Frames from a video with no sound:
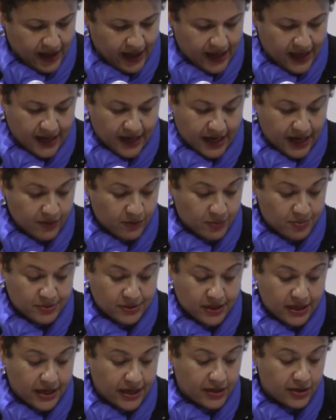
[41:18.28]
And I
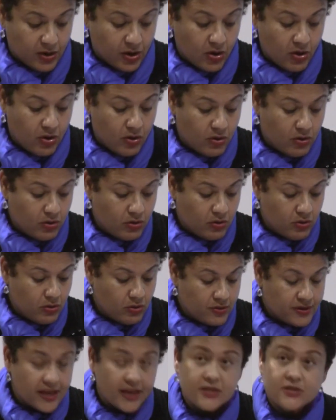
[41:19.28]
replied,
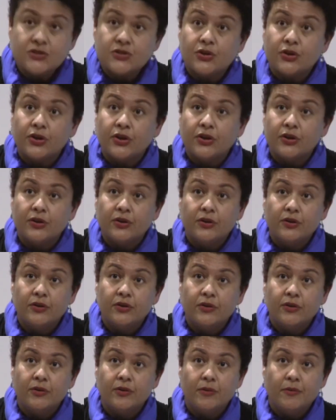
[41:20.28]
"Oh, yes, sir,
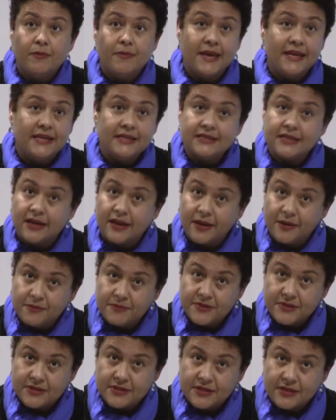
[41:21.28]
many
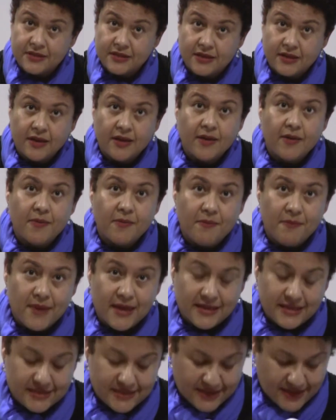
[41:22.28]
times,
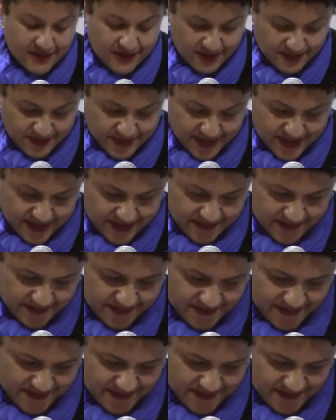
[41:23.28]
many times."